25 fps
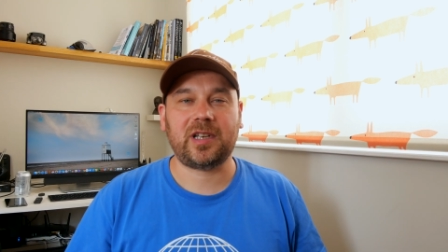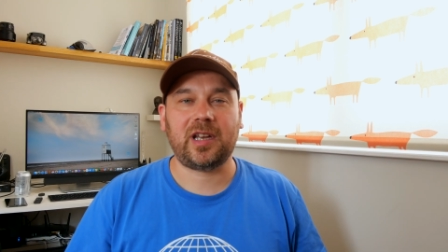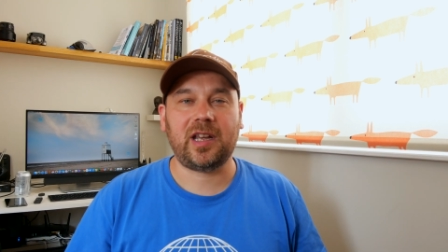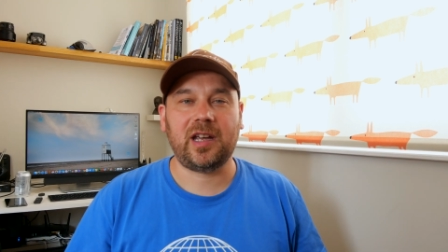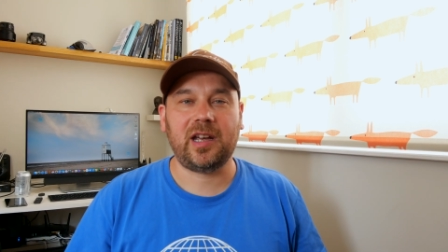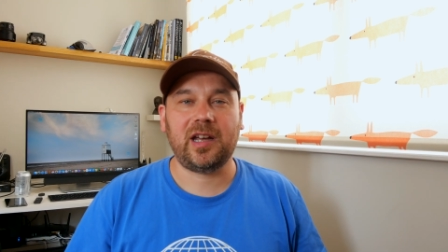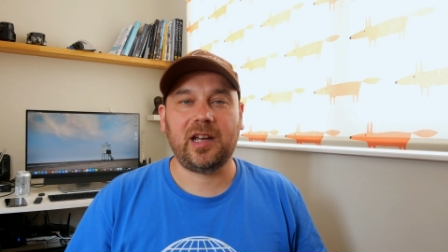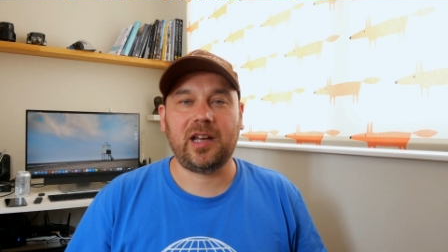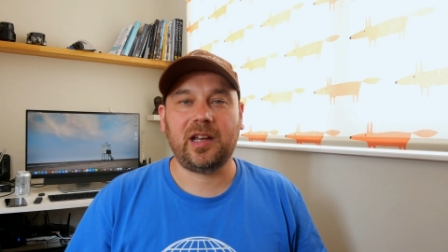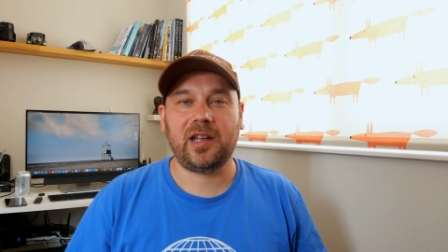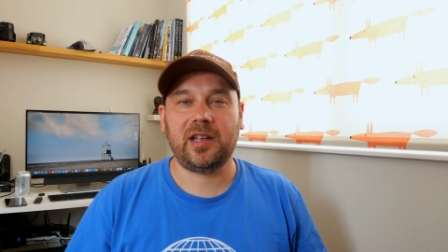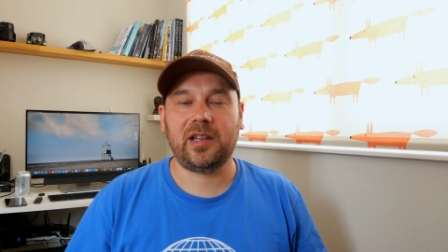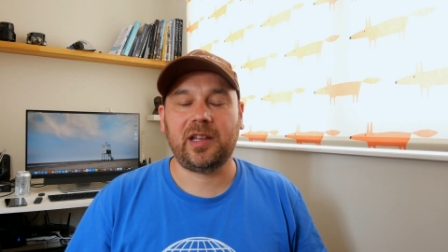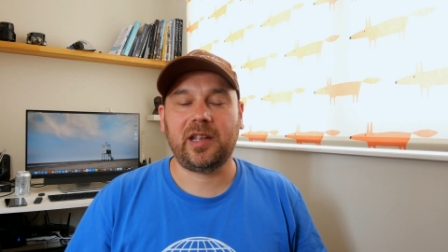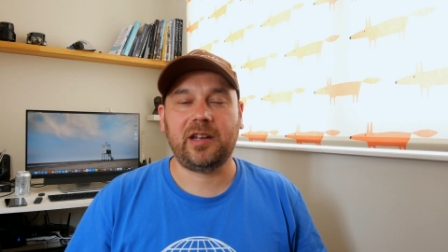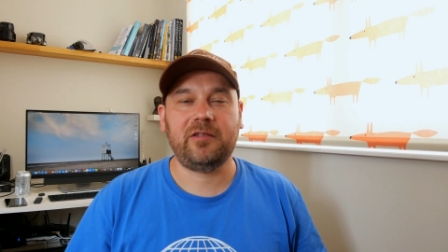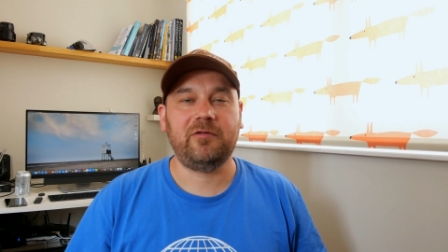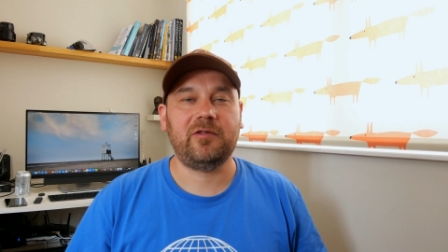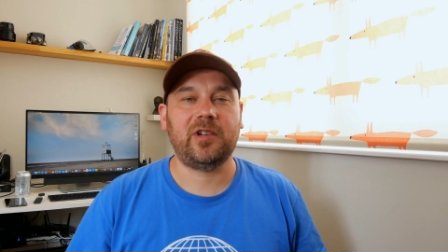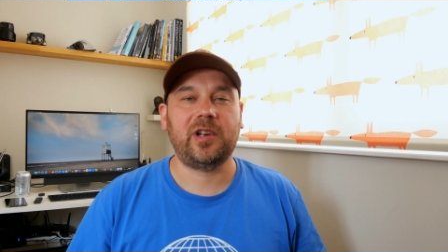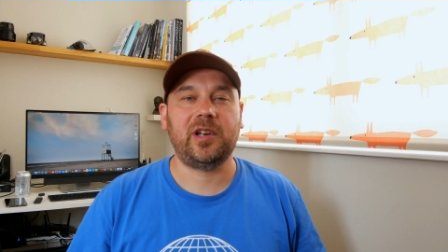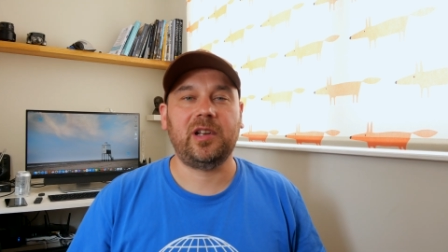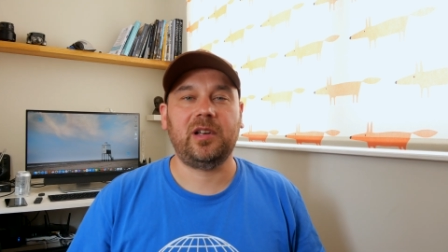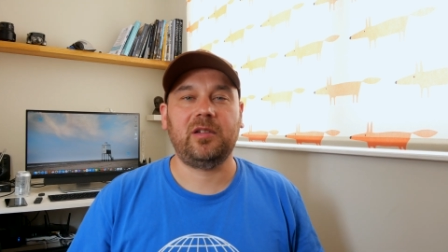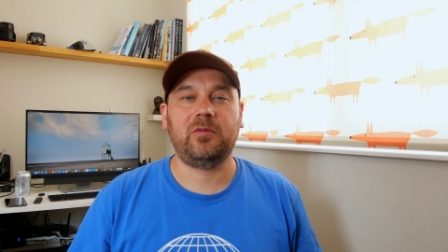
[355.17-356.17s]
They
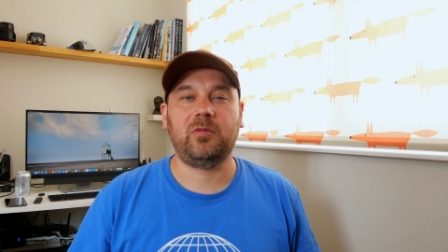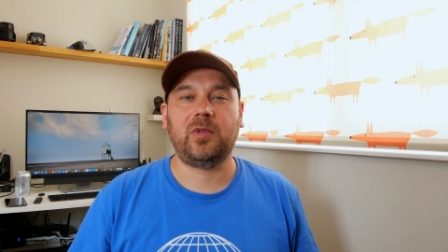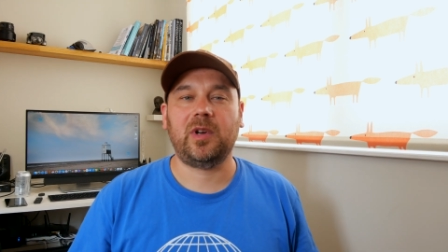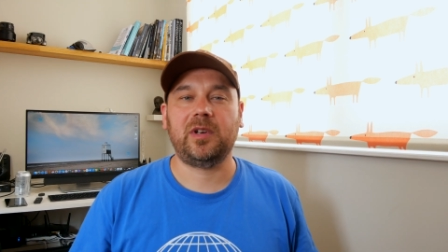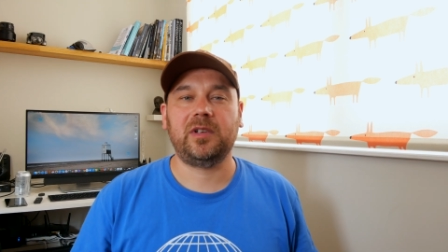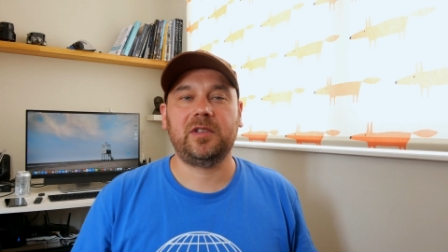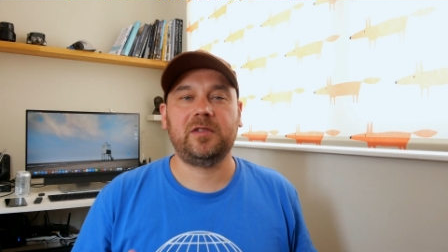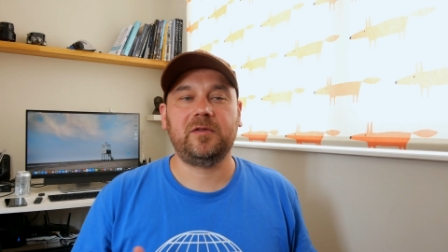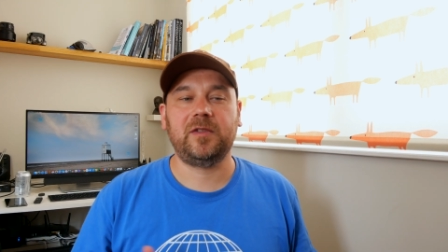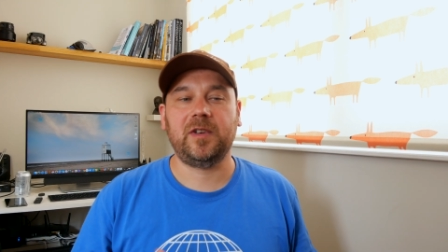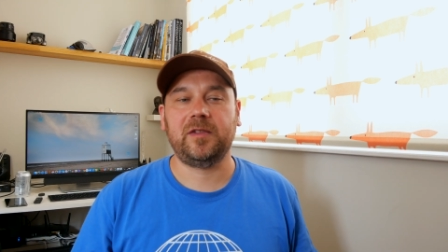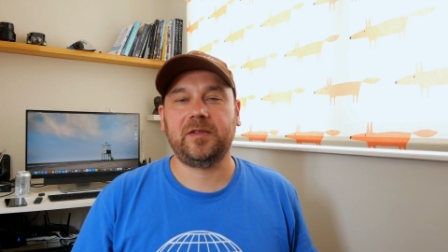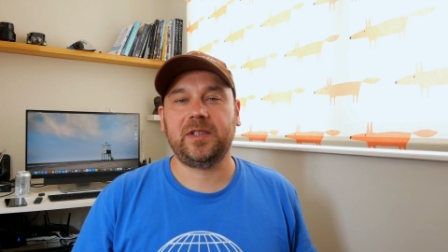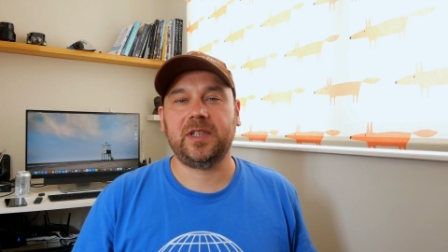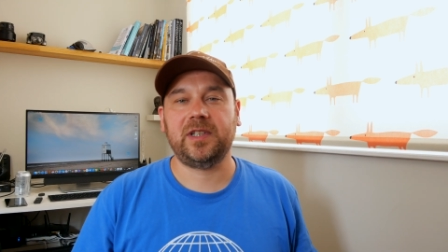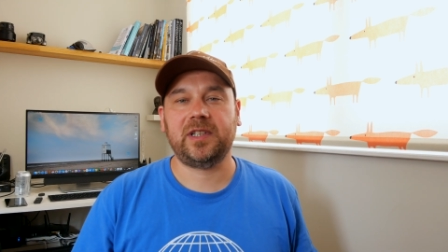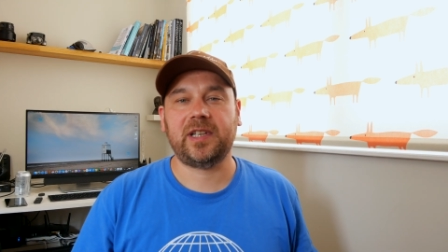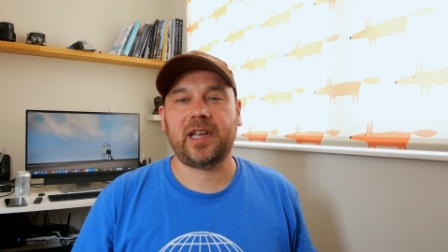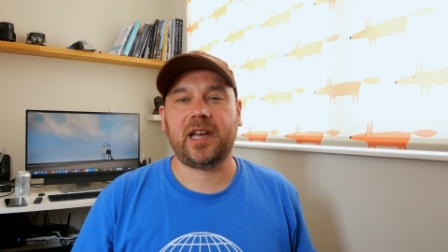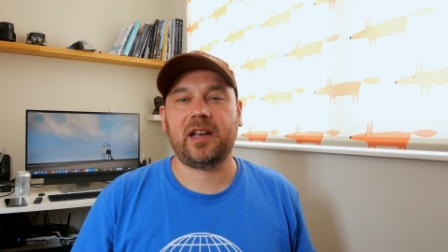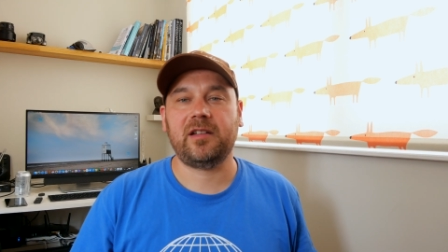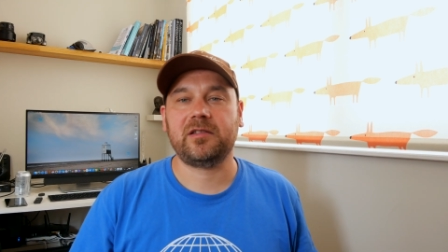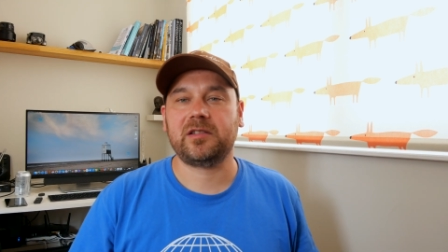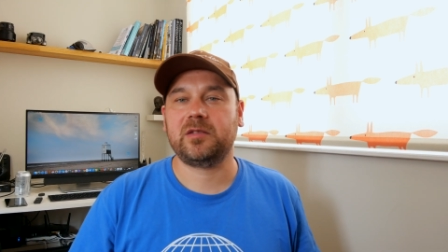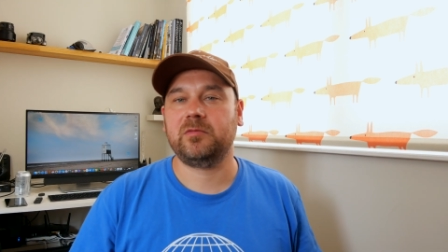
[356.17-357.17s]
run at 1 to
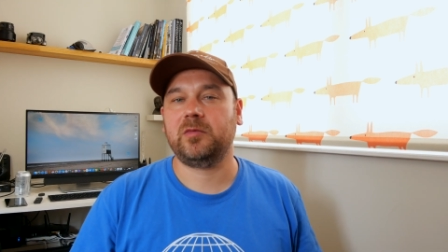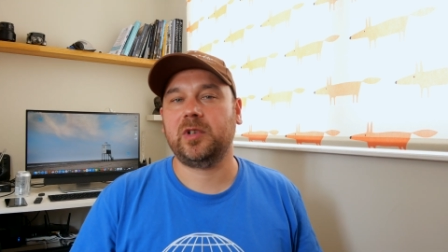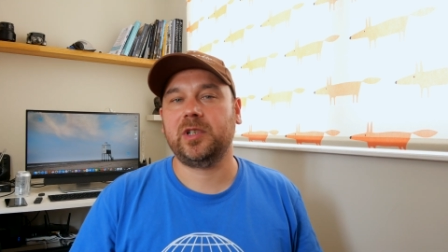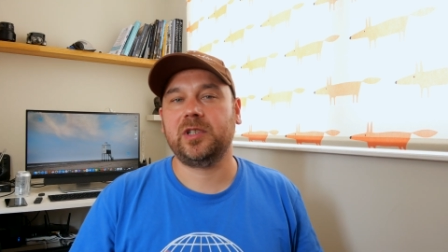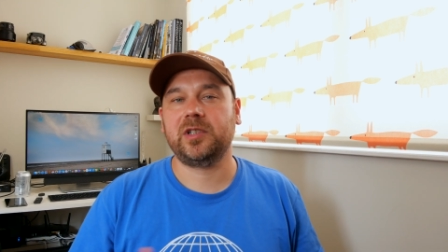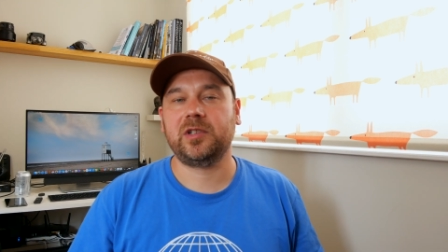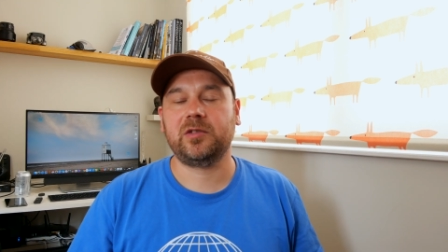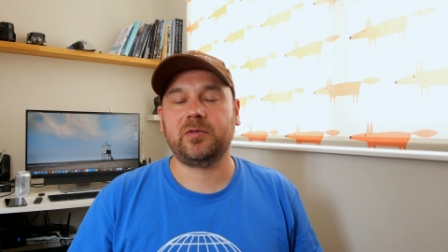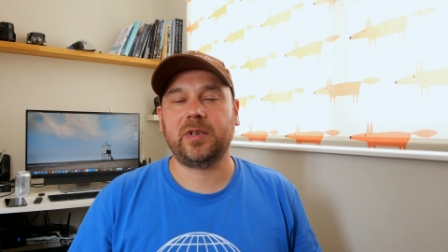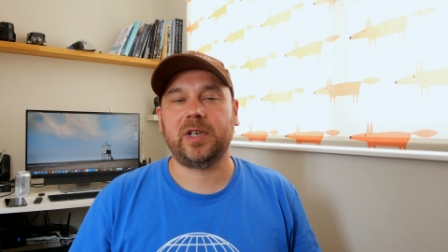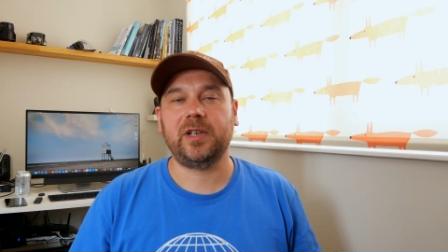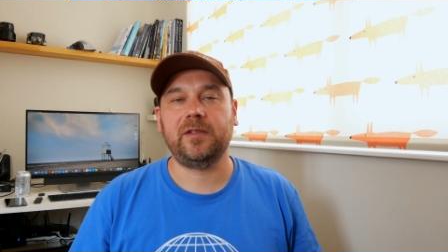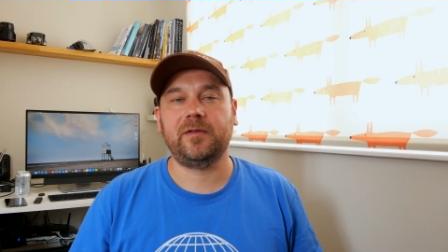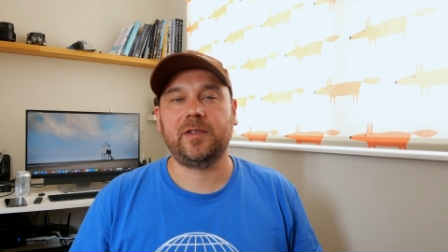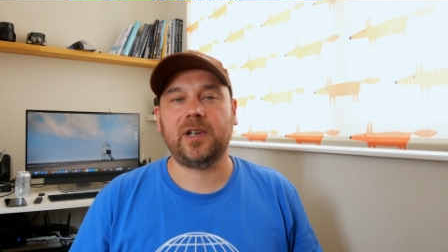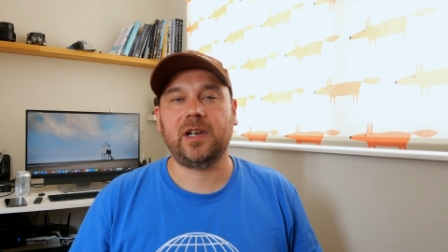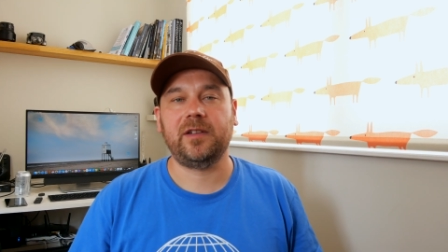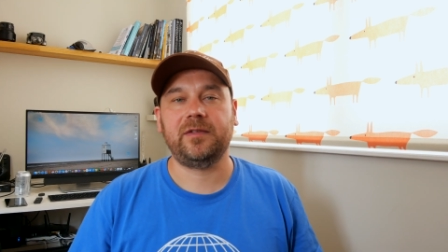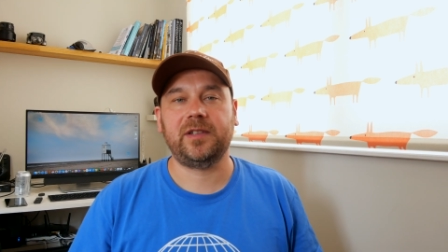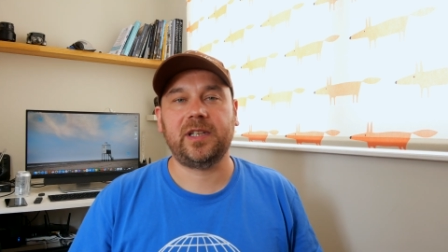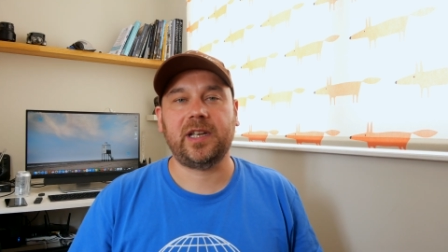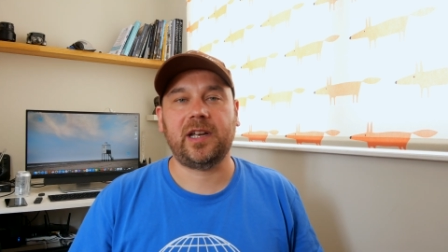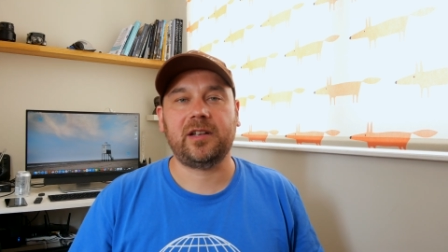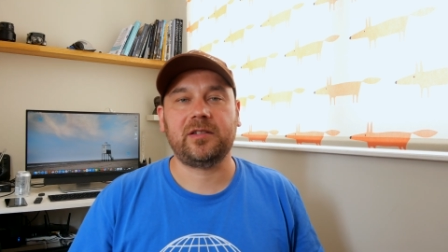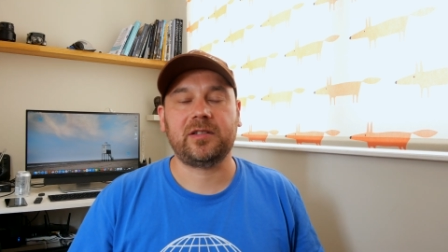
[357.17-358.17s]
50,000, 1 to
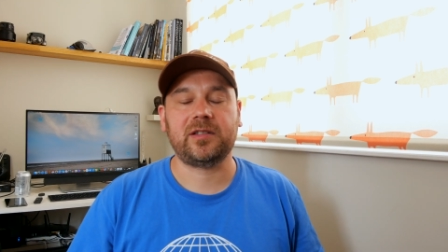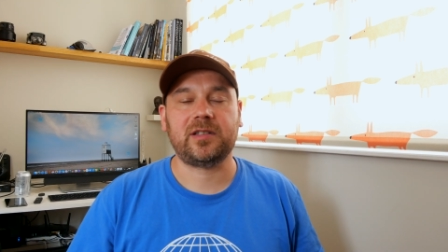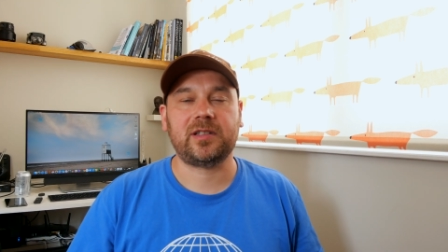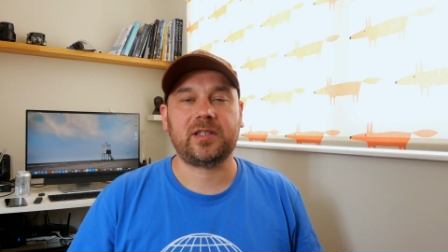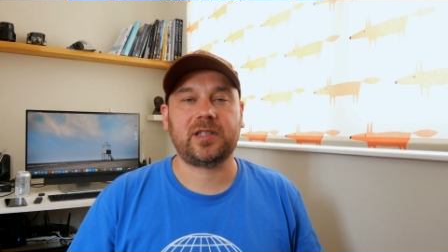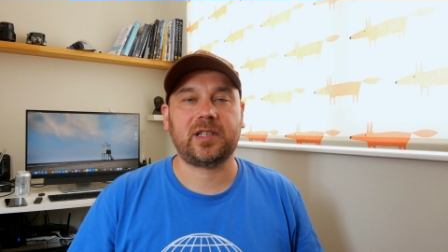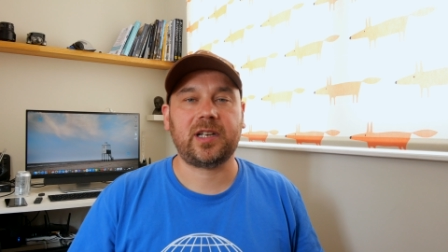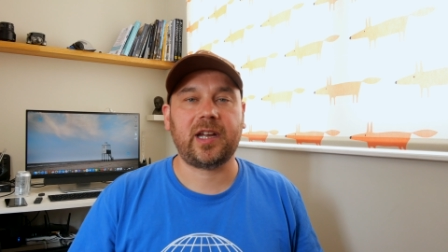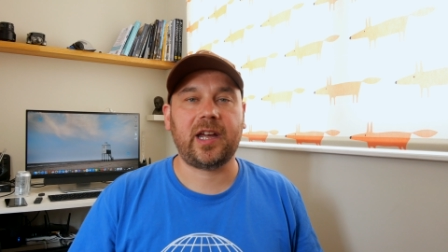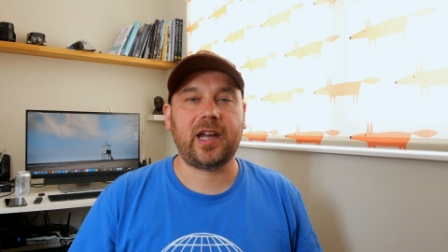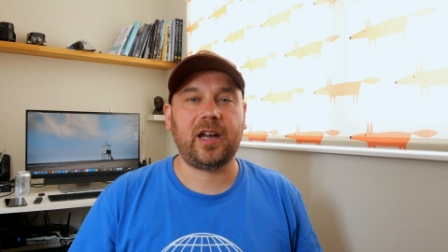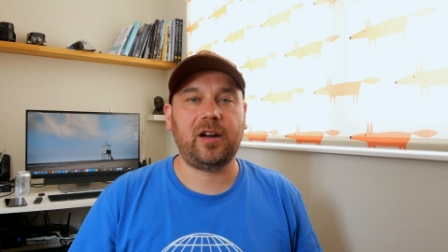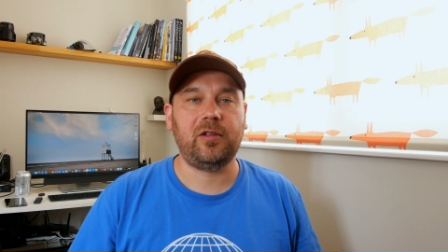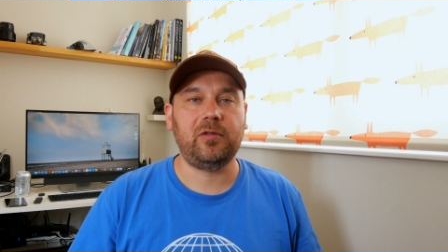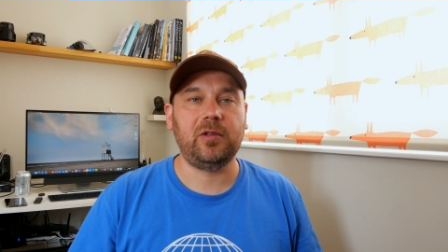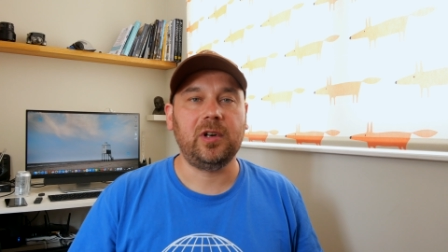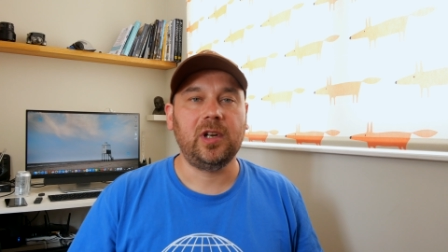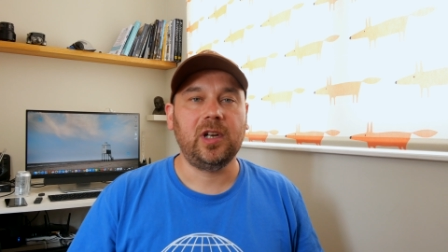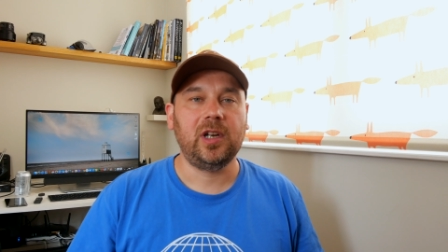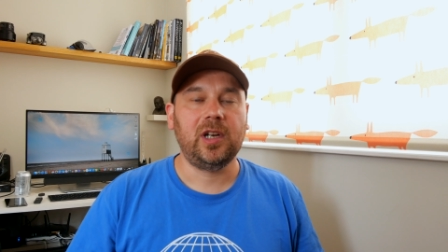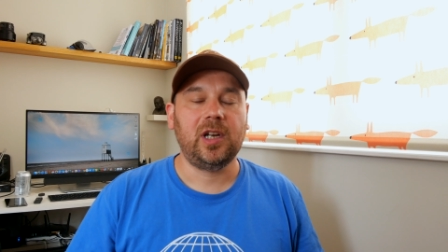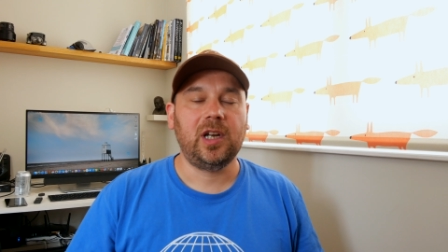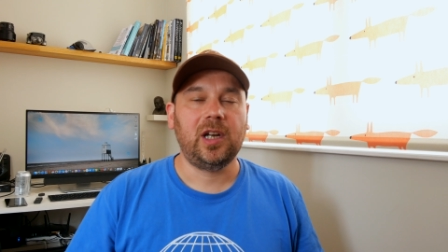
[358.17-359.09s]
25,000 scale.